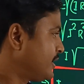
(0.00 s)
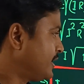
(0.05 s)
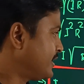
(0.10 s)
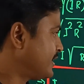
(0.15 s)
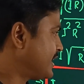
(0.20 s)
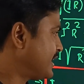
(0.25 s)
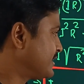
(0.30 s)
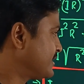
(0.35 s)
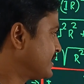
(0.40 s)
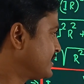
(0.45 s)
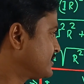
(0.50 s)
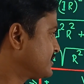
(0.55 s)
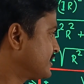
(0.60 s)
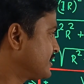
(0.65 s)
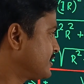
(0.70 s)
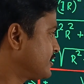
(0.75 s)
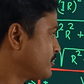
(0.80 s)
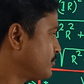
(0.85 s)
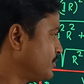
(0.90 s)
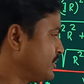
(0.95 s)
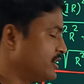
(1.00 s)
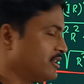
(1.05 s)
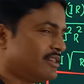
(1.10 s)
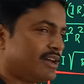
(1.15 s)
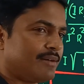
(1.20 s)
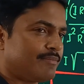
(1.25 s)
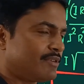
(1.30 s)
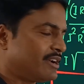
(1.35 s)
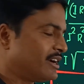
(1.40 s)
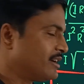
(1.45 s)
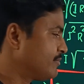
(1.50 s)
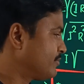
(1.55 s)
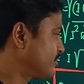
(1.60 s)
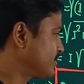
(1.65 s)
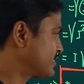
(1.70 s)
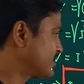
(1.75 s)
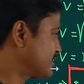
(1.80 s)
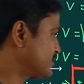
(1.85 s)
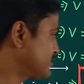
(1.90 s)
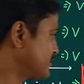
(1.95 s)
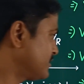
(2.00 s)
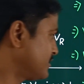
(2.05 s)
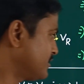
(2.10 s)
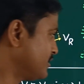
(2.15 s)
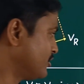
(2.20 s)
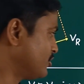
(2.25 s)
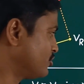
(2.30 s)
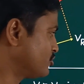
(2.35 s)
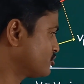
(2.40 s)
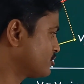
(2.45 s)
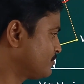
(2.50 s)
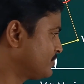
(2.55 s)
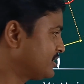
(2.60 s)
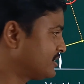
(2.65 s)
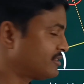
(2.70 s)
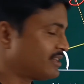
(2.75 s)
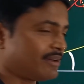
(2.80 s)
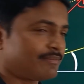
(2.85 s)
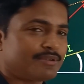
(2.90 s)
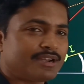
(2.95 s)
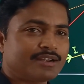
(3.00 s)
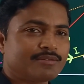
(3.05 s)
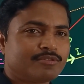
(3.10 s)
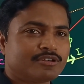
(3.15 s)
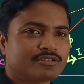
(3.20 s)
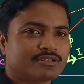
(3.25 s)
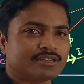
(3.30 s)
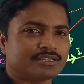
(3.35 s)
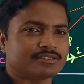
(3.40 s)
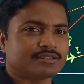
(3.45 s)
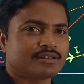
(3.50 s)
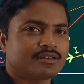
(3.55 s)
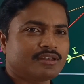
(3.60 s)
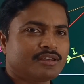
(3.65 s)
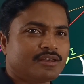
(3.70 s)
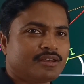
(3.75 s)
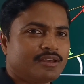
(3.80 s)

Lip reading: in right hand side here V is the applied voltage, here also V is the applied voltage.